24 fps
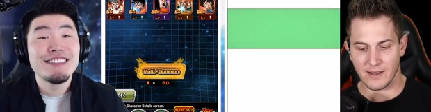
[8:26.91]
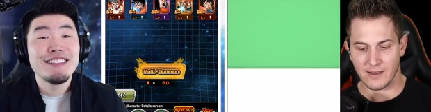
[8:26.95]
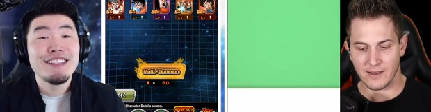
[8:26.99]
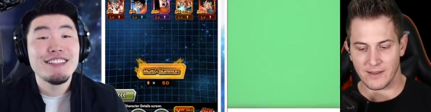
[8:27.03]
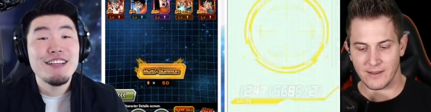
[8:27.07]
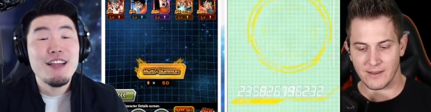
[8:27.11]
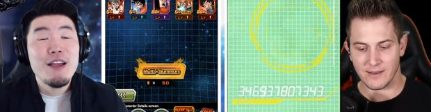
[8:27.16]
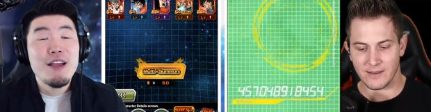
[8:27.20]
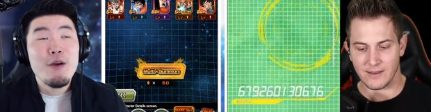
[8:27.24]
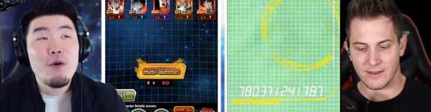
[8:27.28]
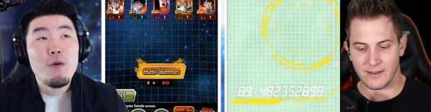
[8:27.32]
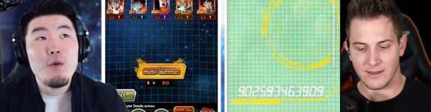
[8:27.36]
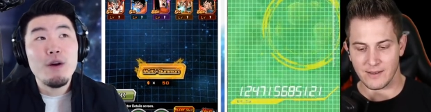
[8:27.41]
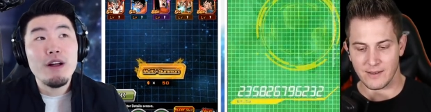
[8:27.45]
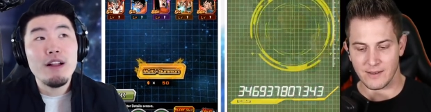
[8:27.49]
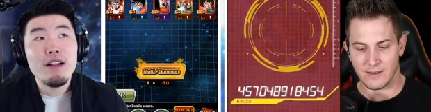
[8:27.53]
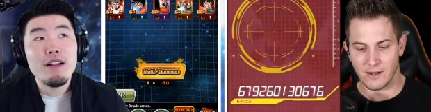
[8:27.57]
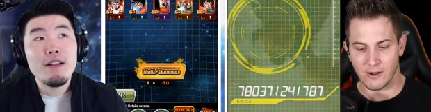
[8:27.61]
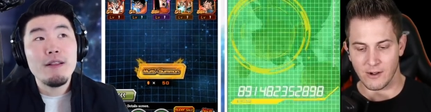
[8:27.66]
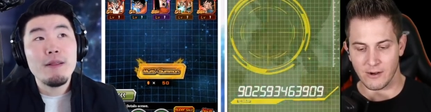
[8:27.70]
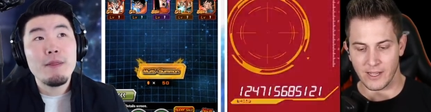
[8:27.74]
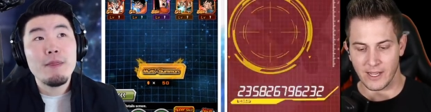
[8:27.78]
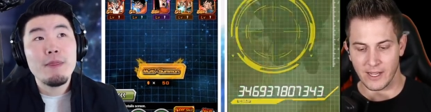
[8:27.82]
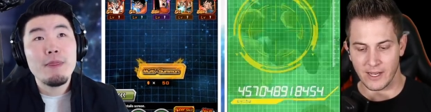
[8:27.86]
Speaker 1: Uh. Well,
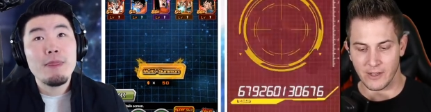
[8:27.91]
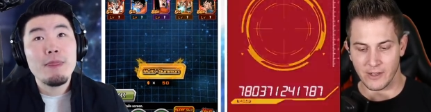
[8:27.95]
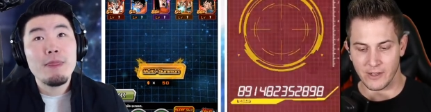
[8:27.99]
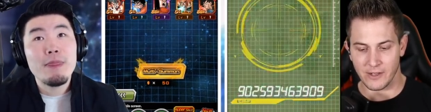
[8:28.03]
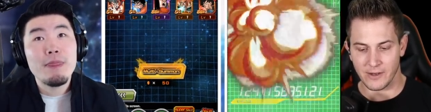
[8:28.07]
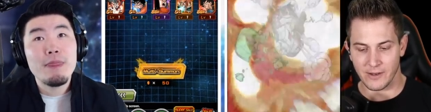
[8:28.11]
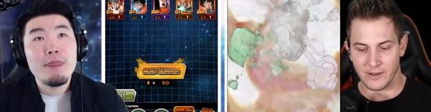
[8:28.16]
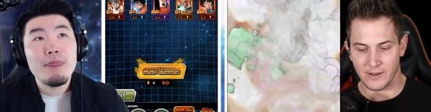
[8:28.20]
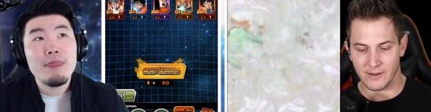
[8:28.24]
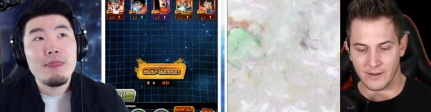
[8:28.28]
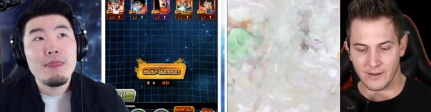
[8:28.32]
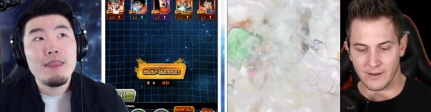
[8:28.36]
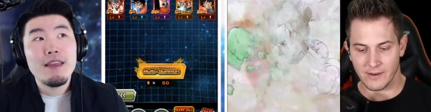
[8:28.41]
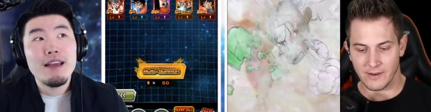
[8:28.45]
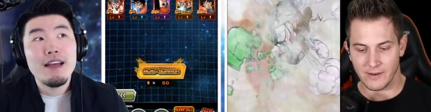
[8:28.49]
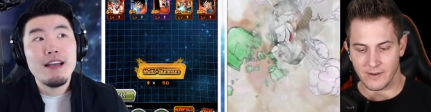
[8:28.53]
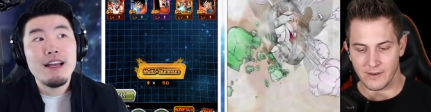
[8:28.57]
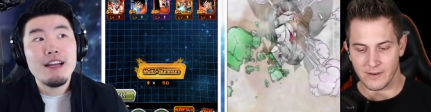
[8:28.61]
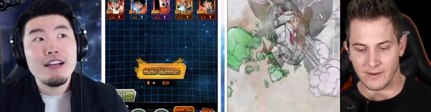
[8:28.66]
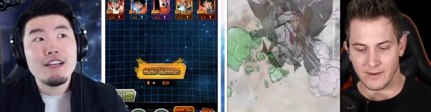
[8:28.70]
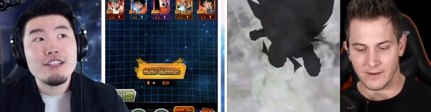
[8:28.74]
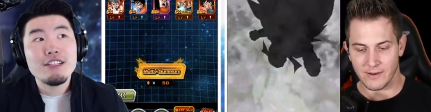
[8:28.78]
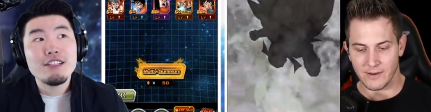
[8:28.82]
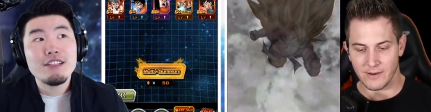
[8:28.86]
okay, good.
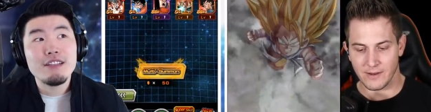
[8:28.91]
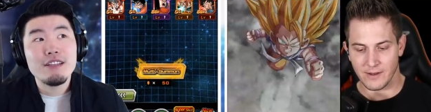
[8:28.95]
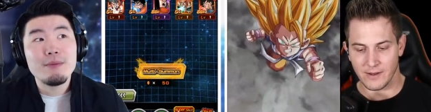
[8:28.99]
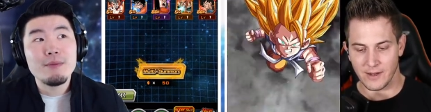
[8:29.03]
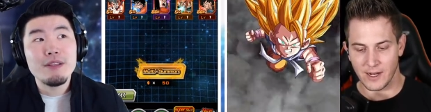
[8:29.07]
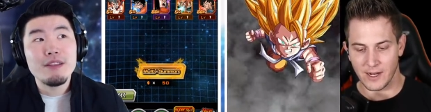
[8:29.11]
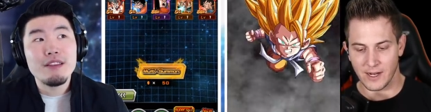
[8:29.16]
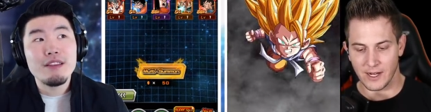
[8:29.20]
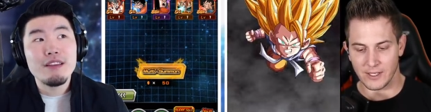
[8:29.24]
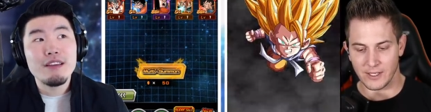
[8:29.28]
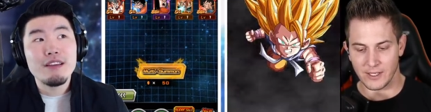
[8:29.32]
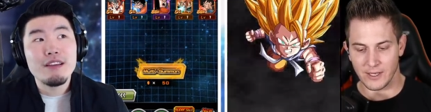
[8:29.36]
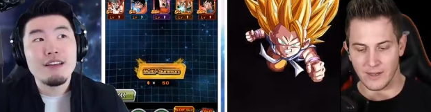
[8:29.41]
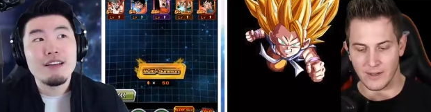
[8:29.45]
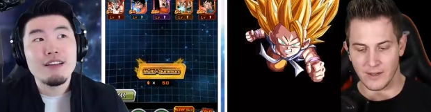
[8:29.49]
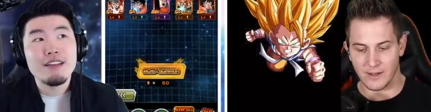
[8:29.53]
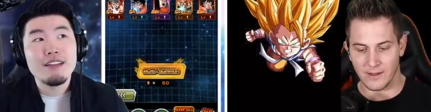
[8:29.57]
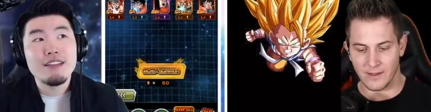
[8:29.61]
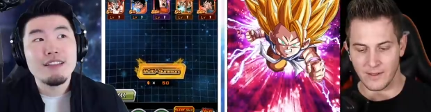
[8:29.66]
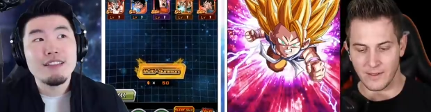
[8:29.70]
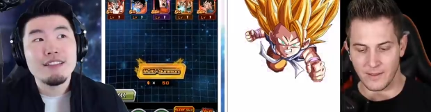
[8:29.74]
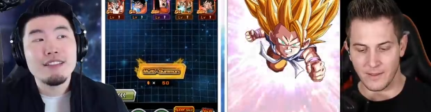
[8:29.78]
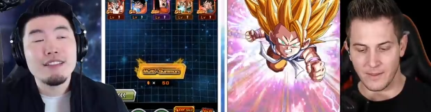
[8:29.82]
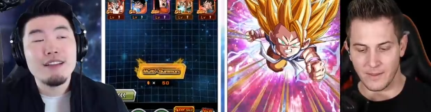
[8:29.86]
Actually, let me uh, think.
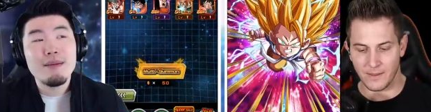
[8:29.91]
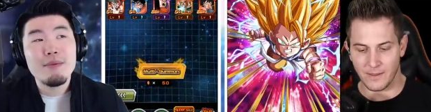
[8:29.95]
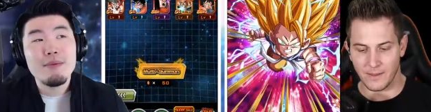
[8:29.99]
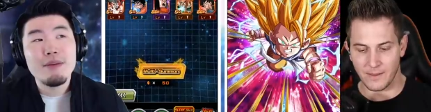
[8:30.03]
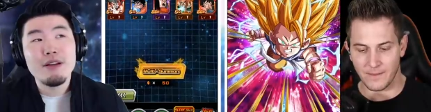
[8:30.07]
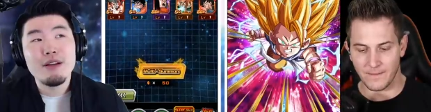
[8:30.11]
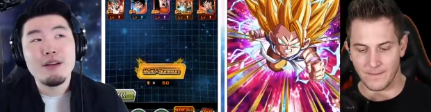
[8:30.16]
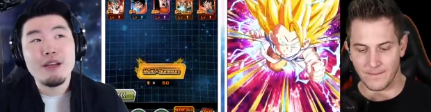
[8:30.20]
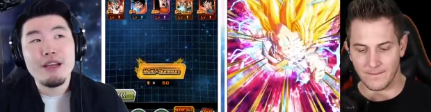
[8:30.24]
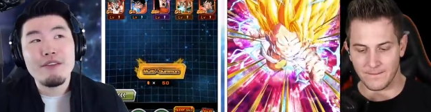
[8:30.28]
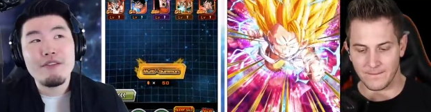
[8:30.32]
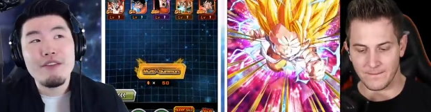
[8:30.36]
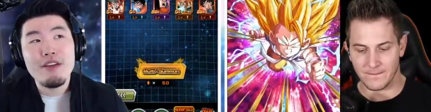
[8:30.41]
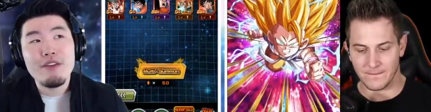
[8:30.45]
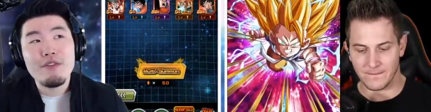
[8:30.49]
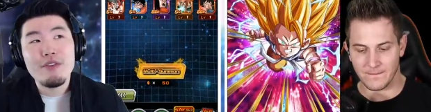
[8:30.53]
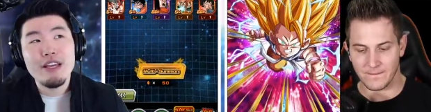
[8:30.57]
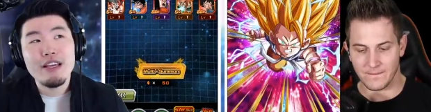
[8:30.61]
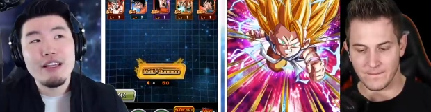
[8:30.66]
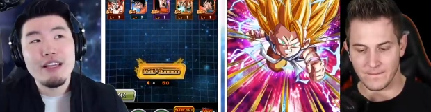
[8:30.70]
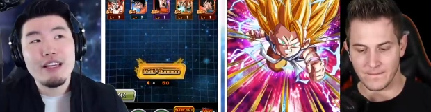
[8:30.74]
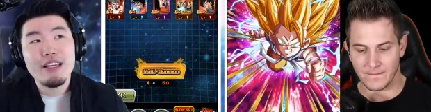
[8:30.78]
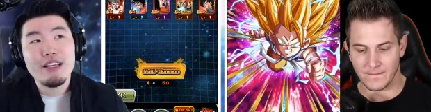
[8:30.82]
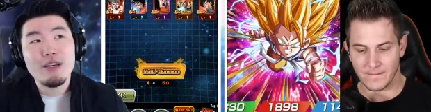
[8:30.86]
I mean, okay, if you
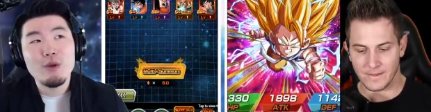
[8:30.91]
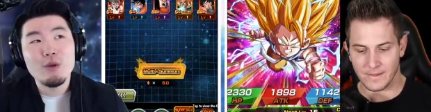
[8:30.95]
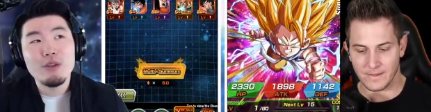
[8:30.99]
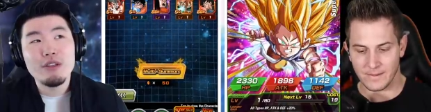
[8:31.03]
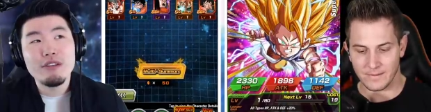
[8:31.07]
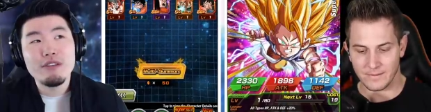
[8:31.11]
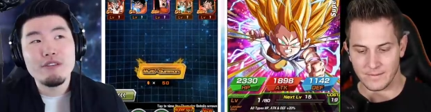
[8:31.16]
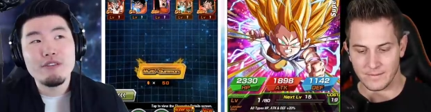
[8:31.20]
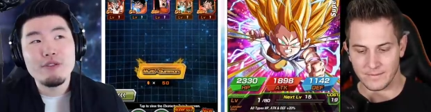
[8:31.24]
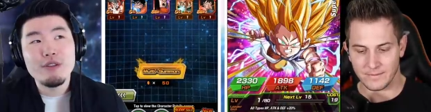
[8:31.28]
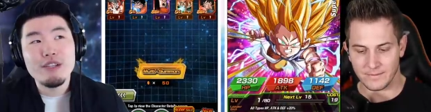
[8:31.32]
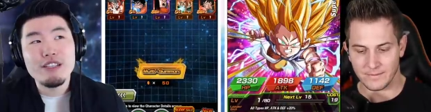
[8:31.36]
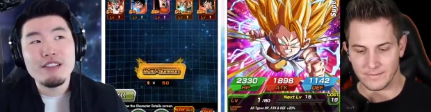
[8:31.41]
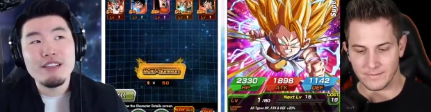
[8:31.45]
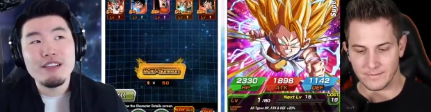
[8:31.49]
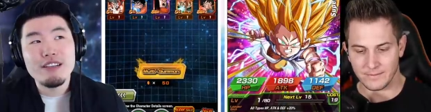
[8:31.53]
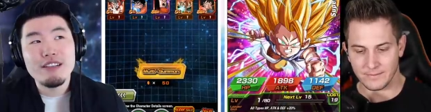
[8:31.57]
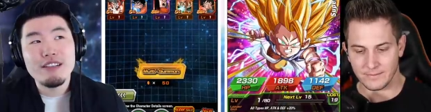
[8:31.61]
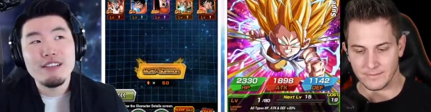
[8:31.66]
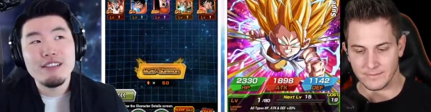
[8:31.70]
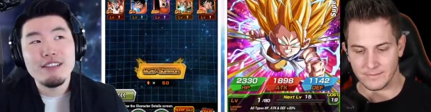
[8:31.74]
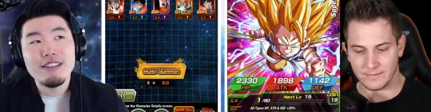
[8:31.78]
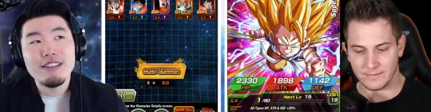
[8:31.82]
get like Golden Frieza,